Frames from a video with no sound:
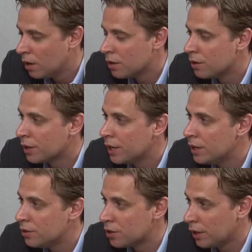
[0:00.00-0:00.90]
Your
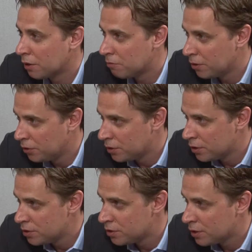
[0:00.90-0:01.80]
kidneys are like
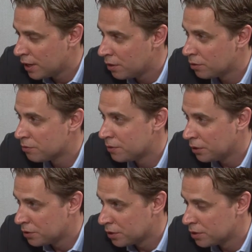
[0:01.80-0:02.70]
filters, and those
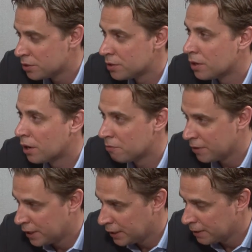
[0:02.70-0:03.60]
filters are
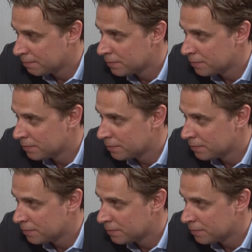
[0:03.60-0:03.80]
failing.